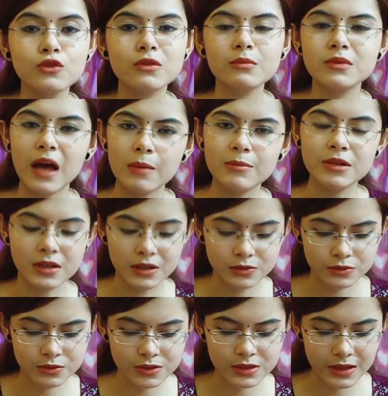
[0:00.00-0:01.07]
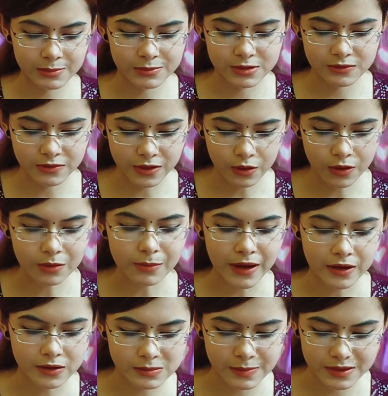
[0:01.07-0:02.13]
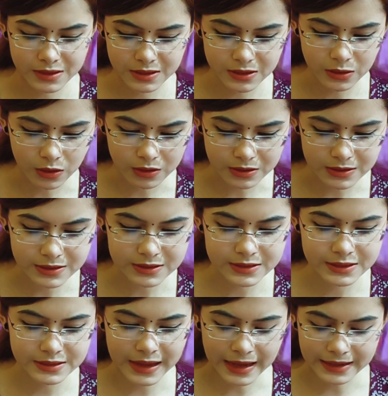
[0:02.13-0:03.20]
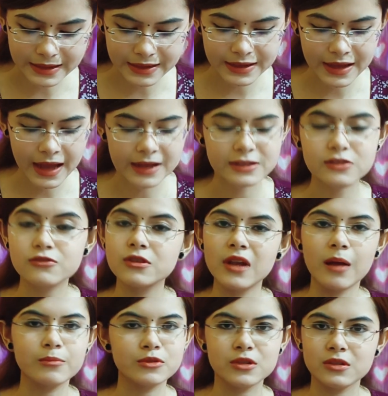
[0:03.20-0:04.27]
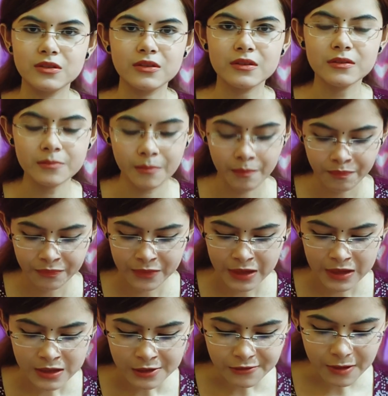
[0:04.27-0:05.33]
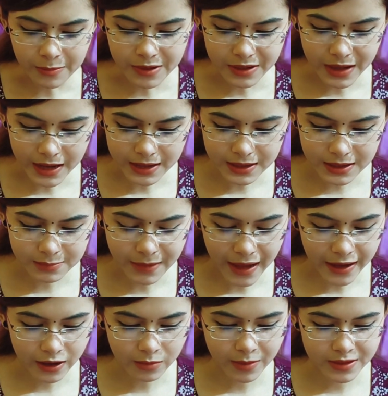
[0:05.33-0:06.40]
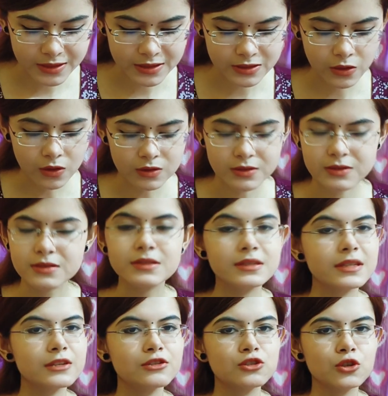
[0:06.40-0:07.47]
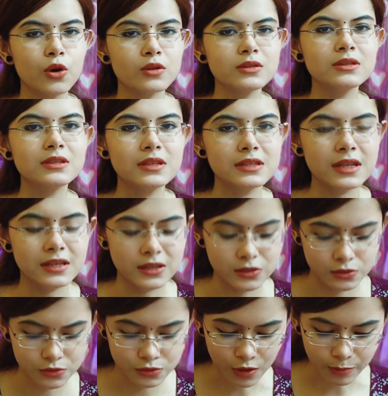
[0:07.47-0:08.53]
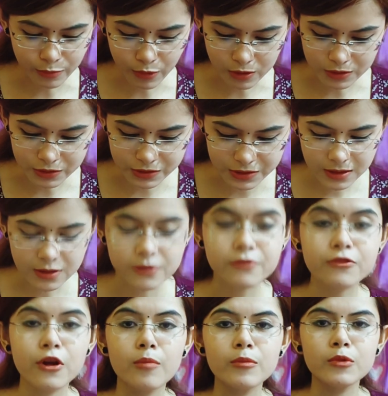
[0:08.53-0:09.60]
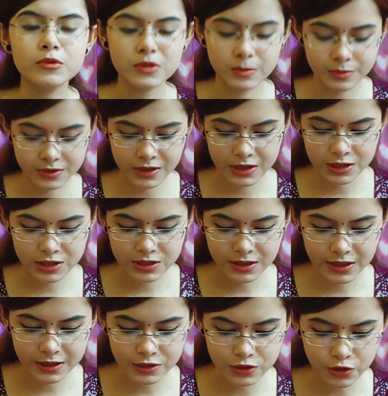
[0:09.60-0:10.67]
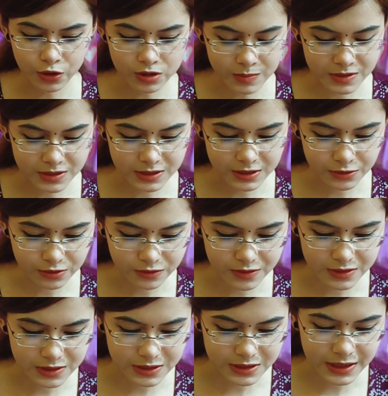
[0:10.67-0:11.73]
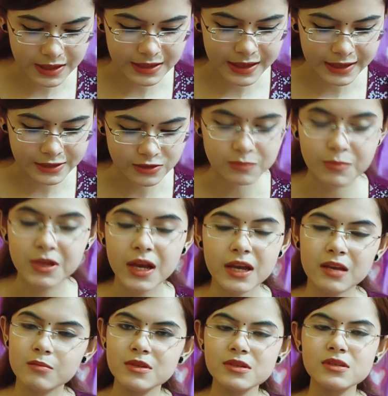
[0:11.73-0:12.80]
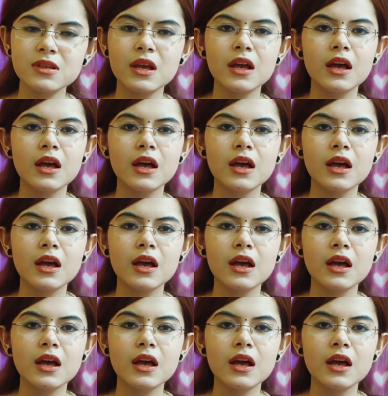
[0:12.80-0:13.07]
from Tamil Nadu, CMC Vellore, Madras Medical College, Stanley and Sri Ramachandran. From Karnataka, Bangalore Medical College, St. John's, these are the two top colleges. From Uttar Pradesh, King George Medical University and SGPIMS.